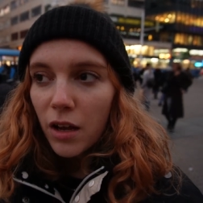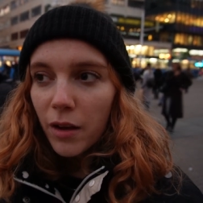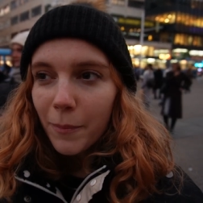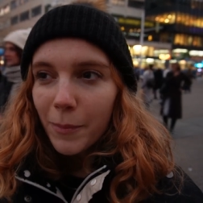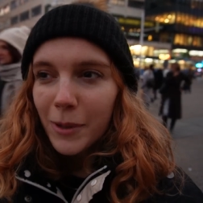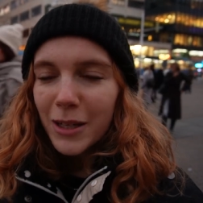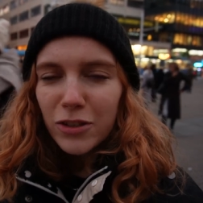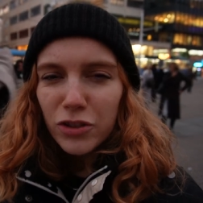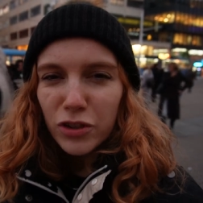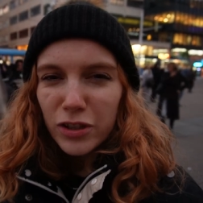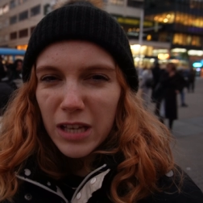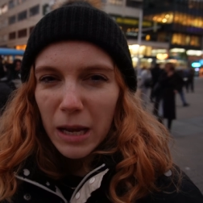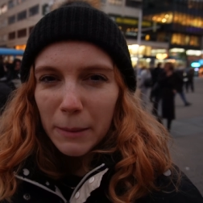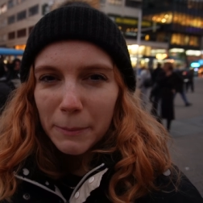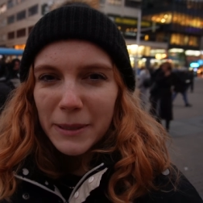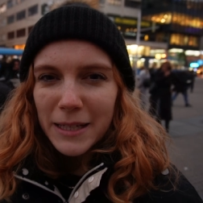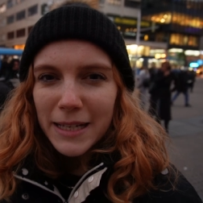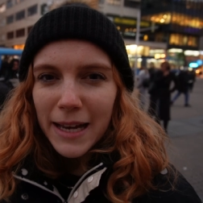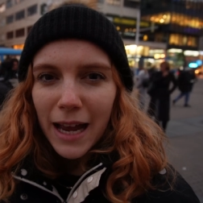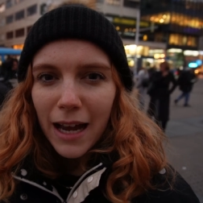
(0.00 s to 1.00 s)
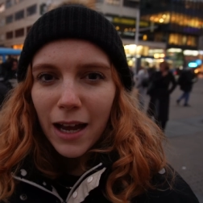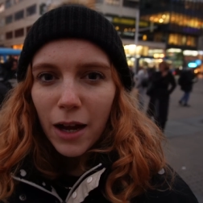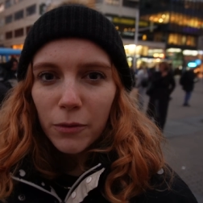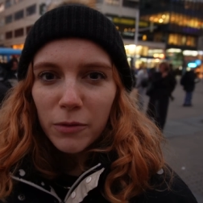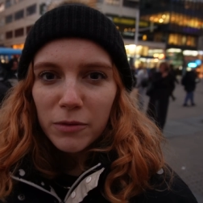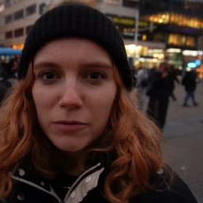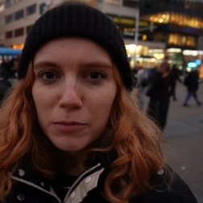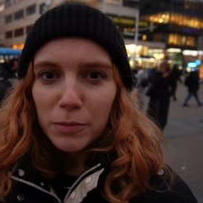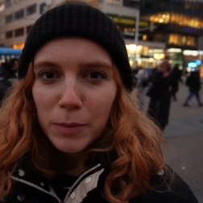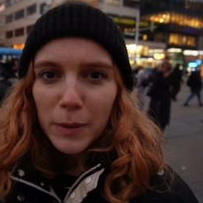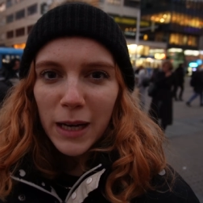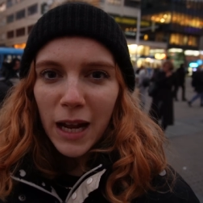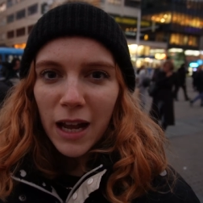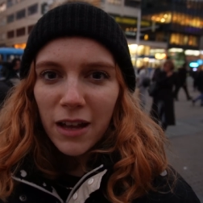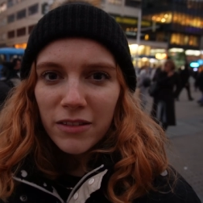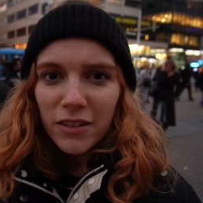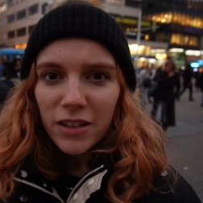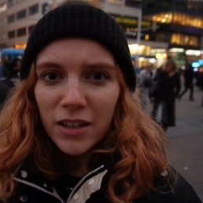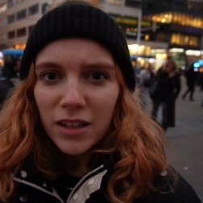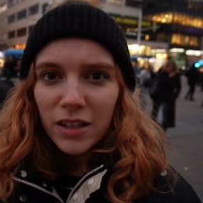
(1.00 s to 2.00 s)
But it's just happened now, and we've been
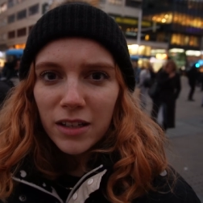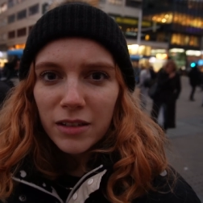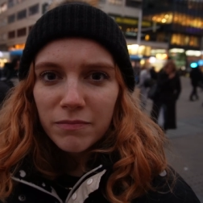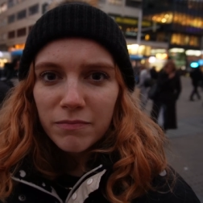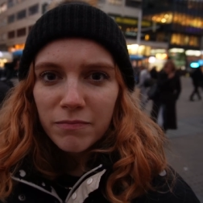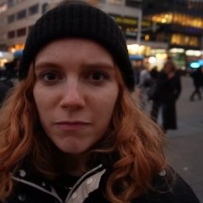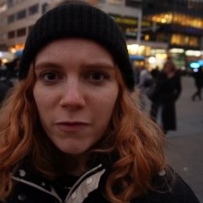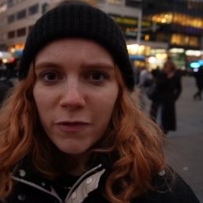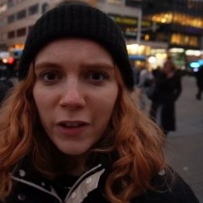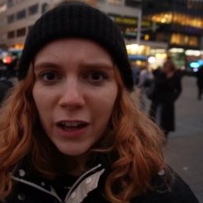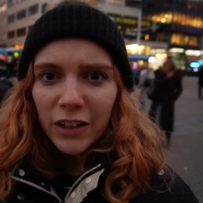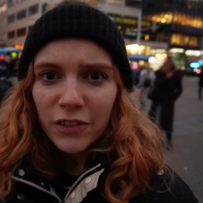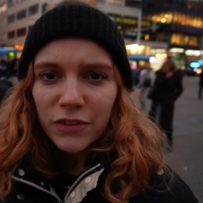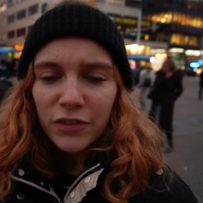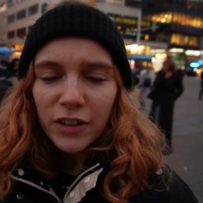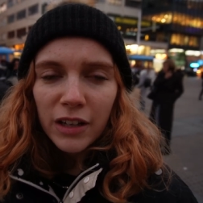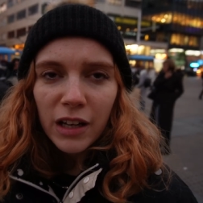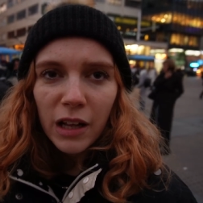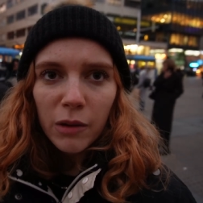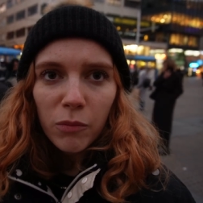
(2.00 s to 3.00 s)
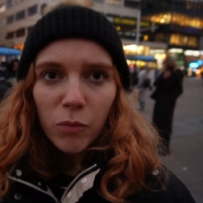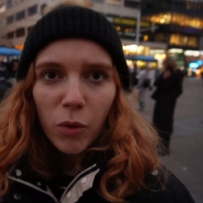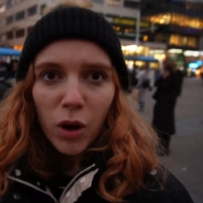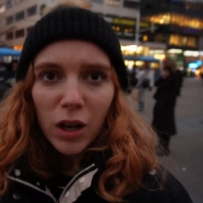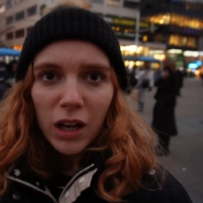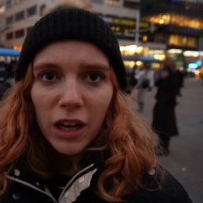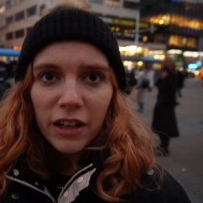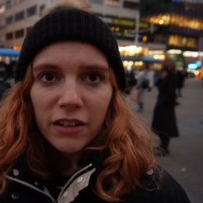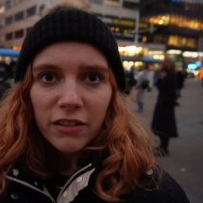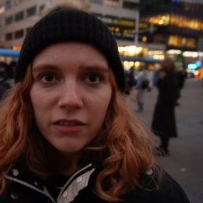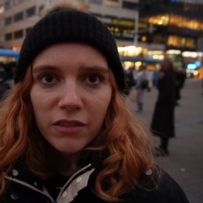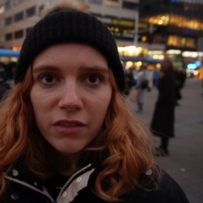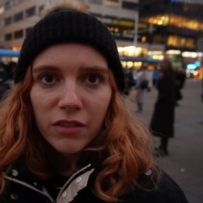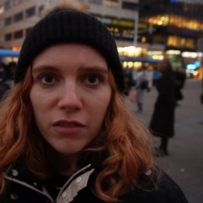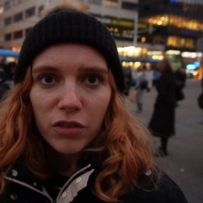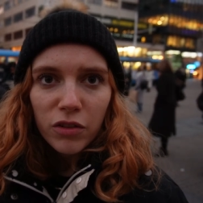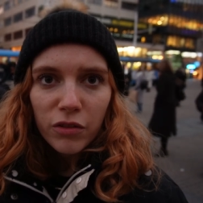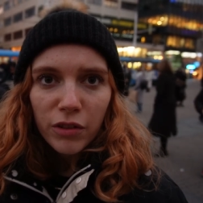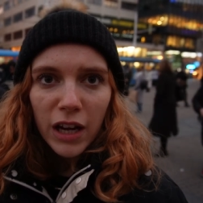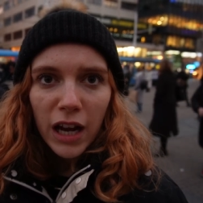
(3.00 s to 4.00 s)
out the van for like, what, like
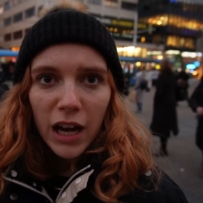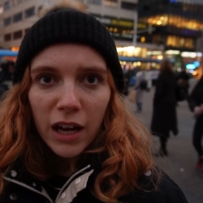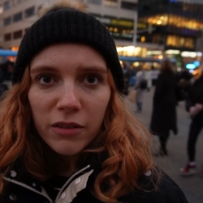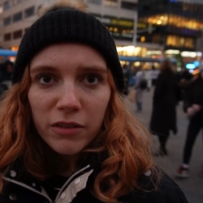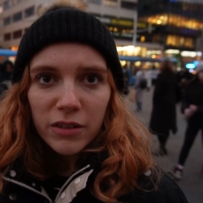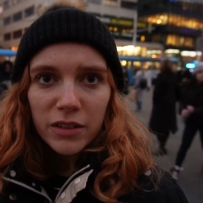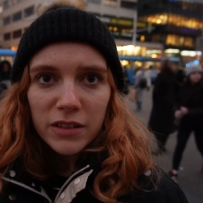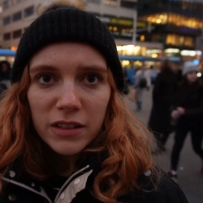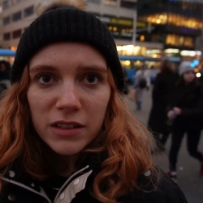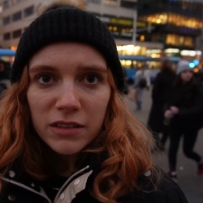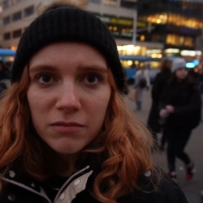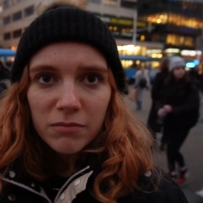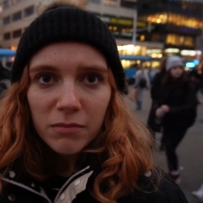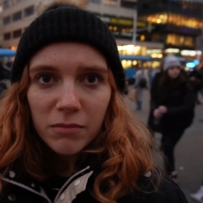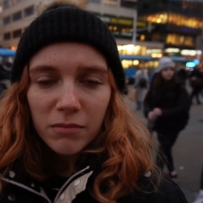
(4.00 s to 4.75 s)
three hours?